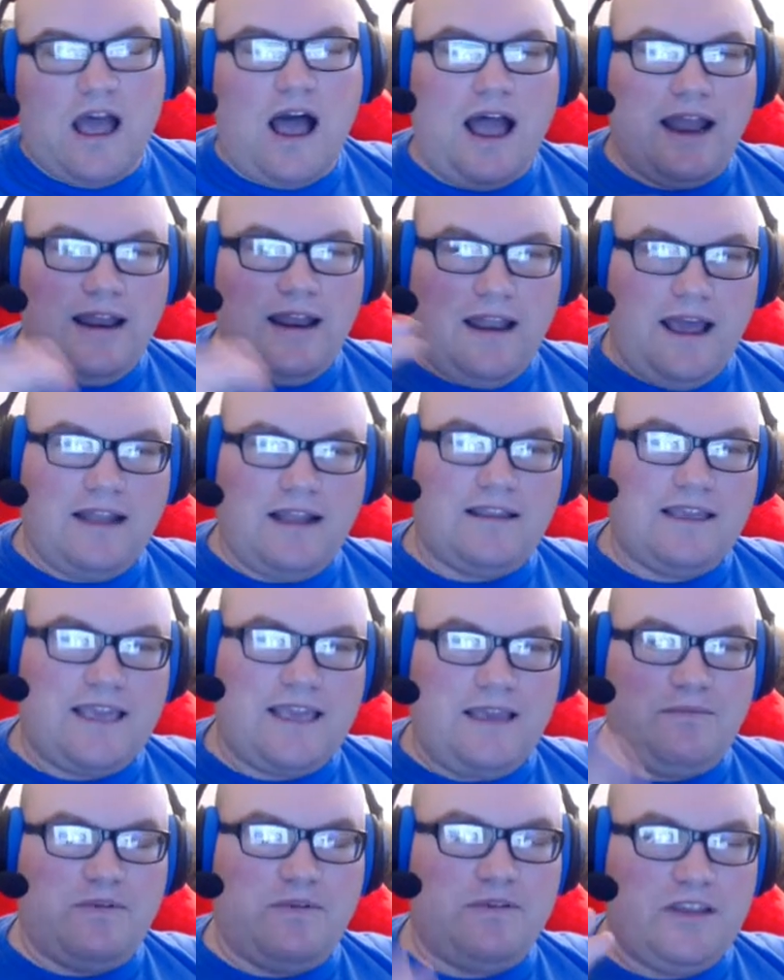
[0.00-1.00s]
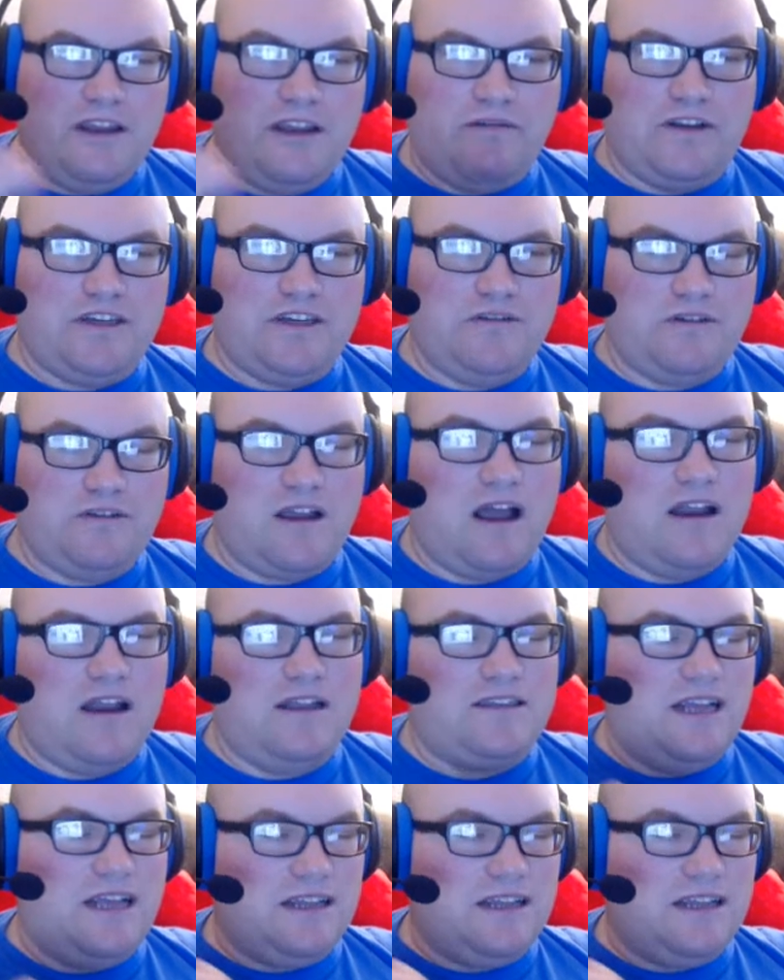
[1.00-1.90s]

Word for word: I like to keep them to the original colours.